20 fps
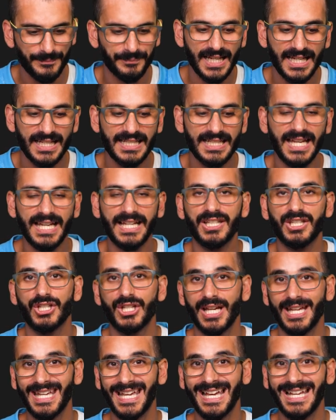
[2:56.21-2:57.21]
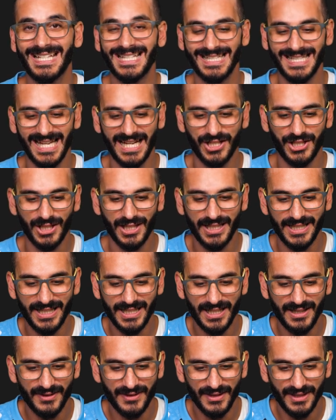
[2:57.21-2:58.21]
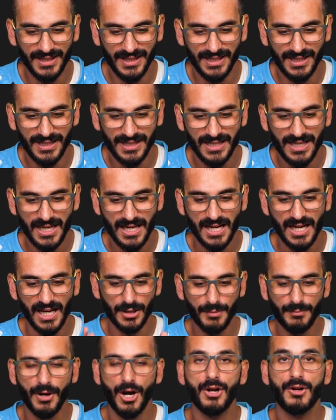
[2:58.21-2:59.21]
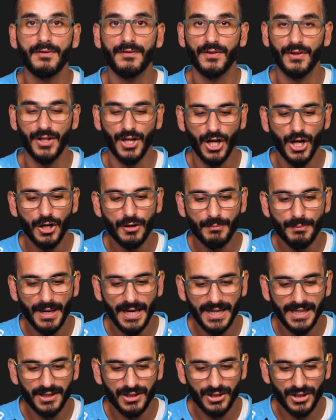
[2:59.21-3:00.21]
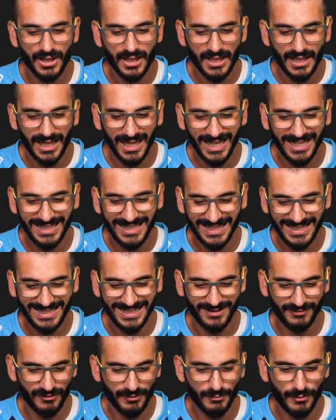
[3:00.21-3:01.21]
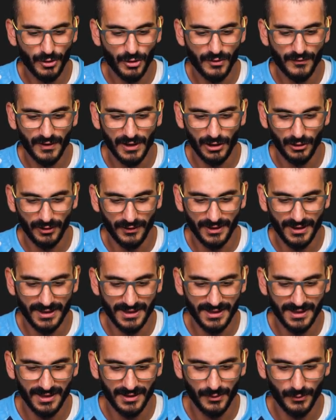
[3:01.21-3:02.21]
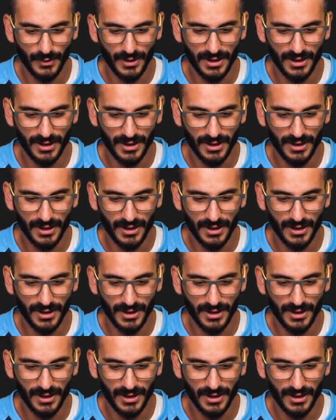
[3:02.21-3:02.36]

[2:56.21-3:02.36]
Index.js is actually the component for the homepage, and let's remove a lot of this as